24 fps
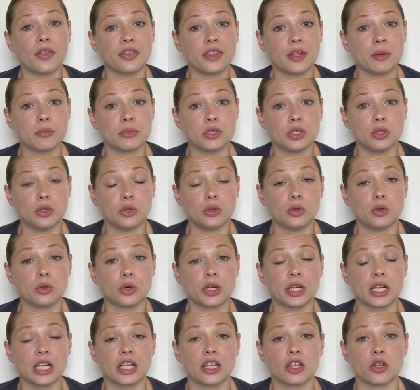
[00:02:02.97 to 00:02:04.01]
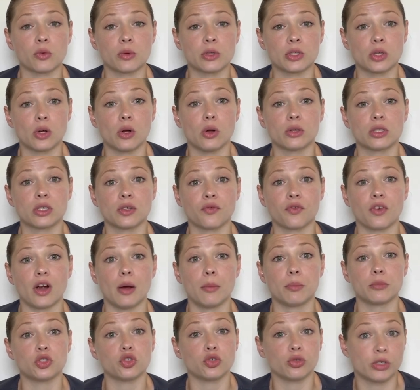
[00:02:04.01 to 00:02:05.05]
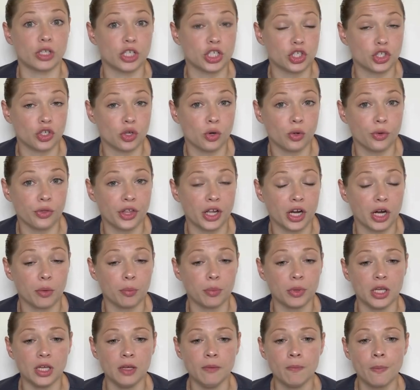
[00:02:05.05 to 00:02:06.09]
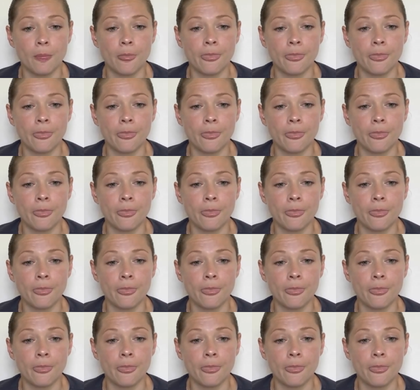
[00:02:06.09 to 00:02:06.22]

them to, or getting the results from traditional therapy.